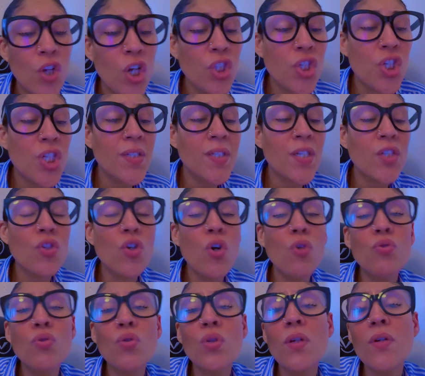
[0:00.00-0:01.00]
Did not Jesus
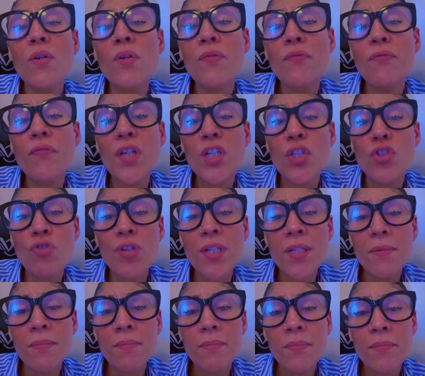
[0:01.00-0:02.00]
go to the fig
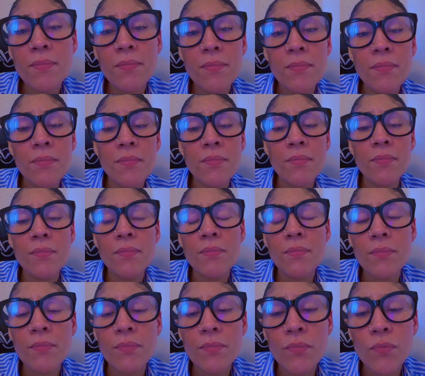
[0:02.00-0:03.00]
tree?
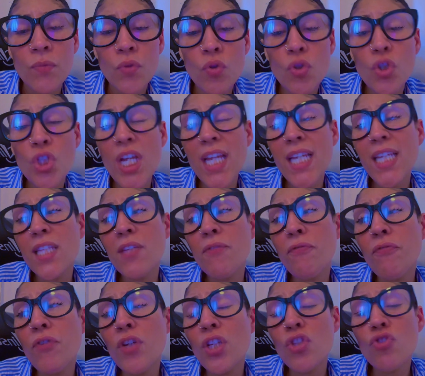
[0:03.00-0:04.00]
To check
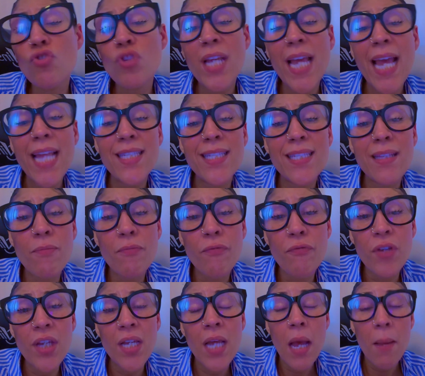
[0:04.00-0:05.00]
if the fig tree had
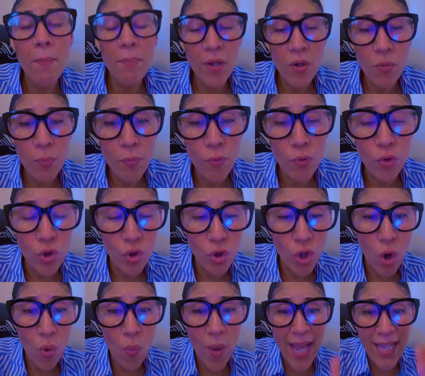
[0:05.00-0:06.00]
some fig.
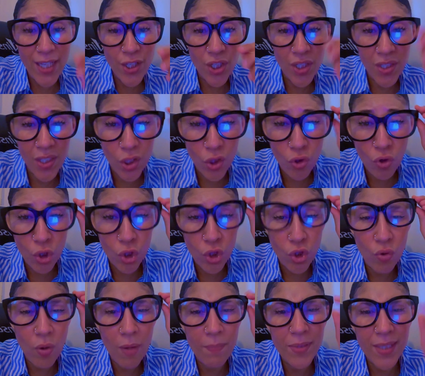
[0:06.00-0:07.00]
You know why Jesus
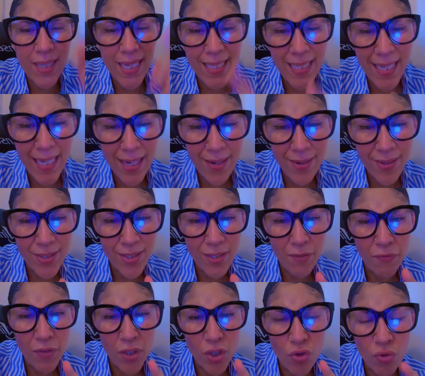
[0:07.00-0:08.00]
got so upset and
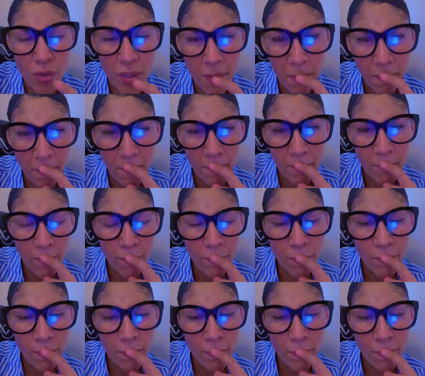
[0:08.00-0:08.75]
cursed the fig tree?